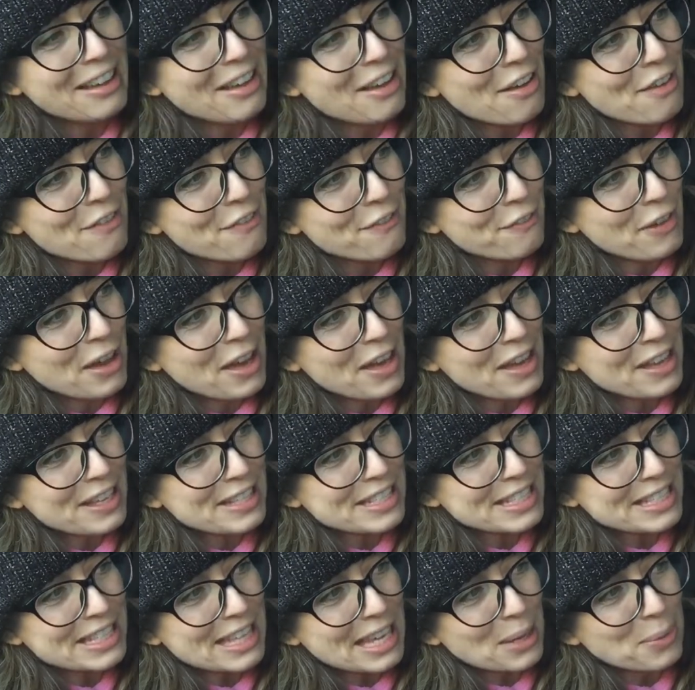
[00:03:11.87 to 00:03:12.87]

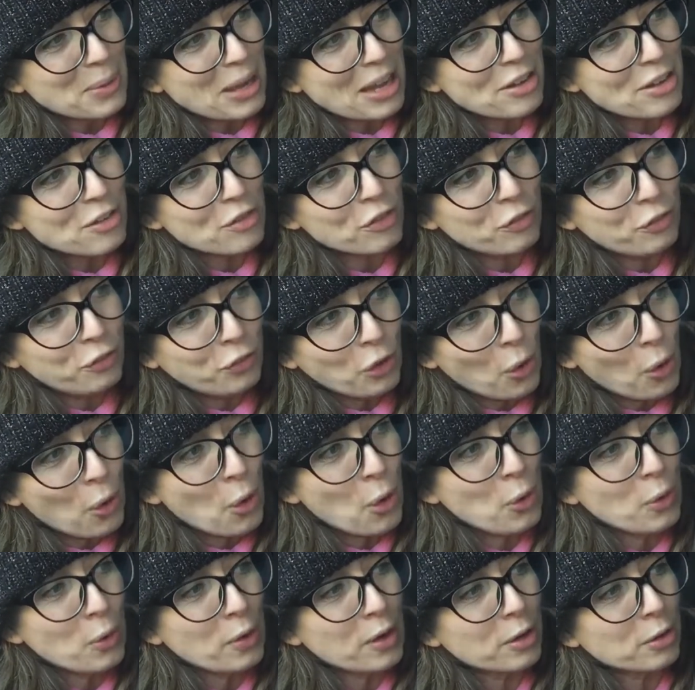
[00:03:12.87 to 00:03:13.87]
First, they went
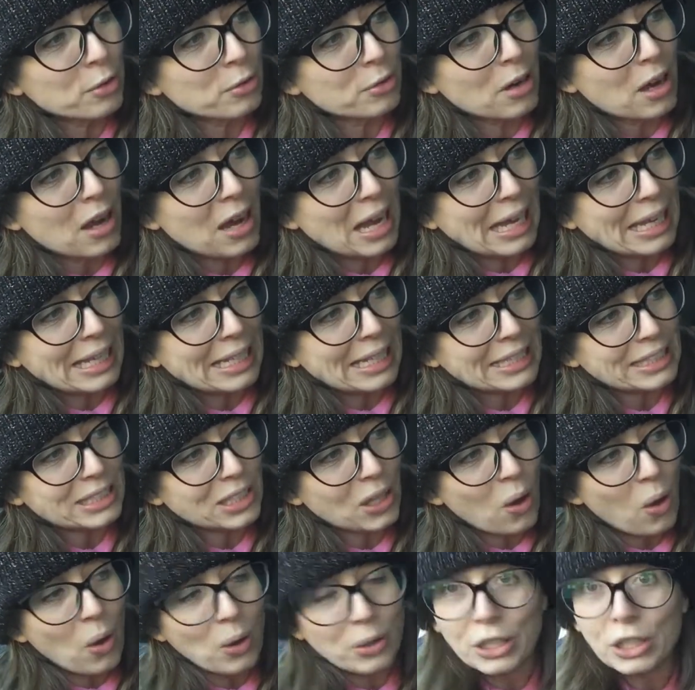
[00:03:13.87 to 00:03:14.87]
for a ride
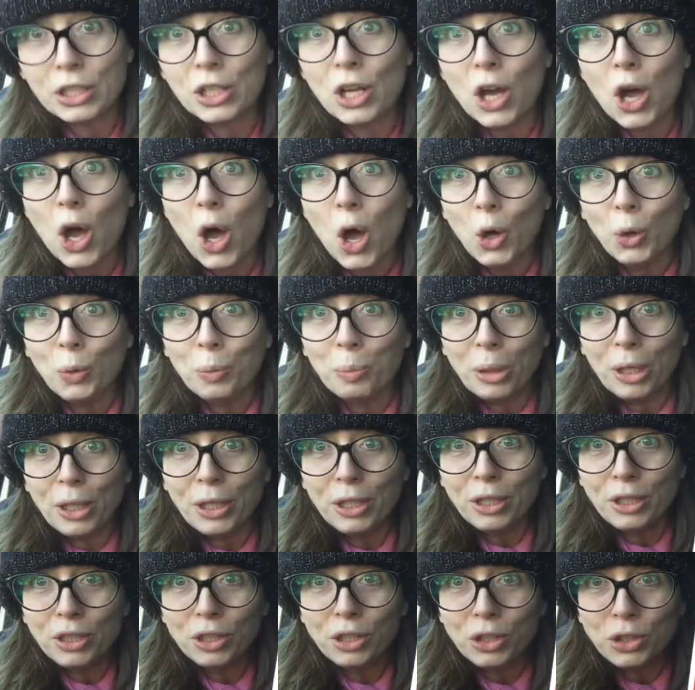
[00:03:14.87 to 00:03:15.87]
on an
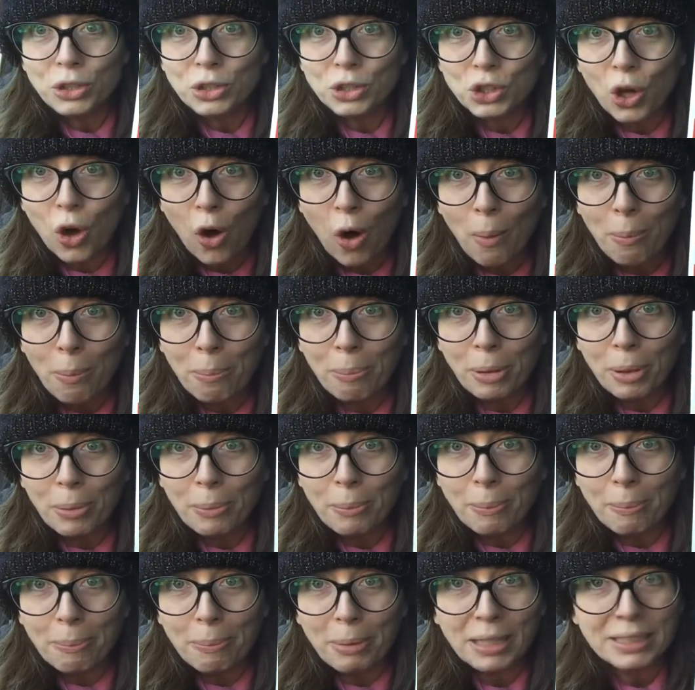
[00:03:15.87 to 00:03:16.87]
open-top
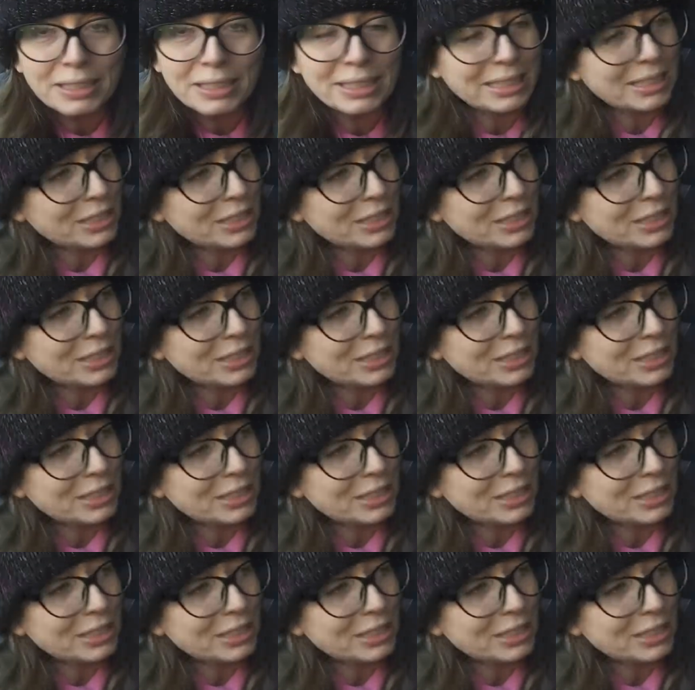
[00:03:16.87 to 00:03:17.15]
bus